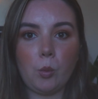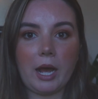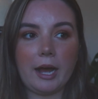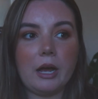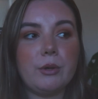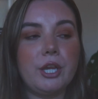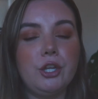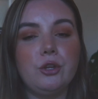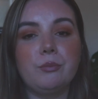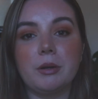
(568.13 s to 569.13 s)
How
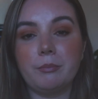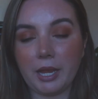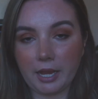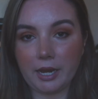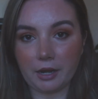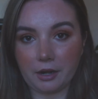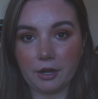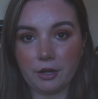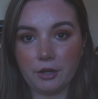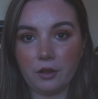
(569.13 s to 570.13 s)
can you
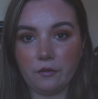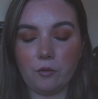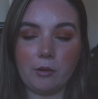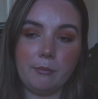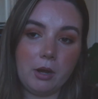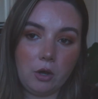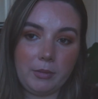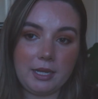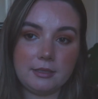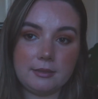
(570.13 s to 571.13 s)
prepare for
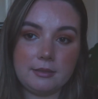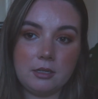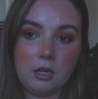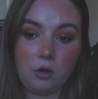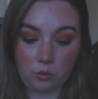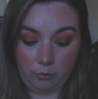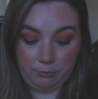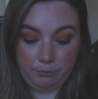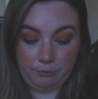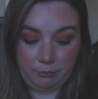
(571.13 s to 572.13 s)
moments
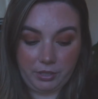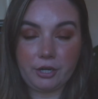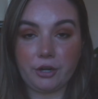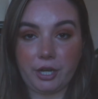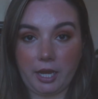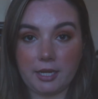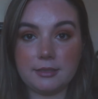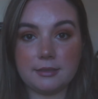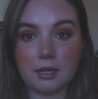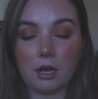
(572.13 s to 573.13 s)
or
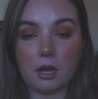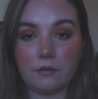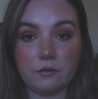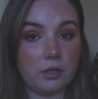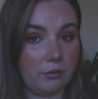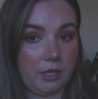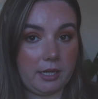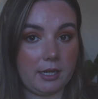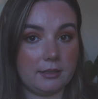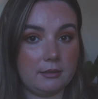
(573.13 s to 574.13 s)
periods of
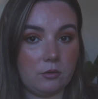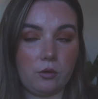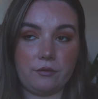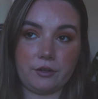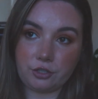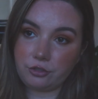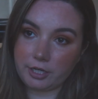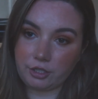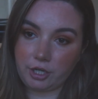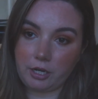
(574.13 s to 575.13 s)
loneliness or
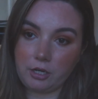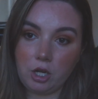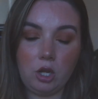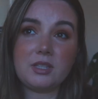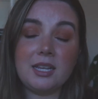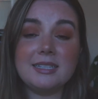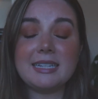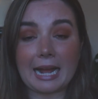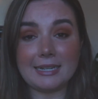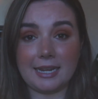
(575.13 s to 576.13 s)
frustration,
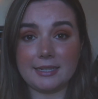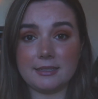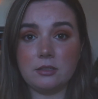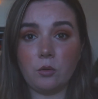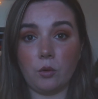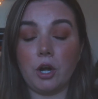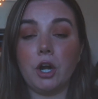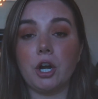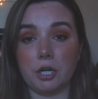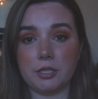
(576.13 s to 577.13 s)
sadness or
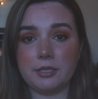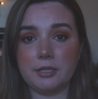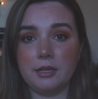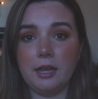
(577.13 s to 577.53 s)
hurt?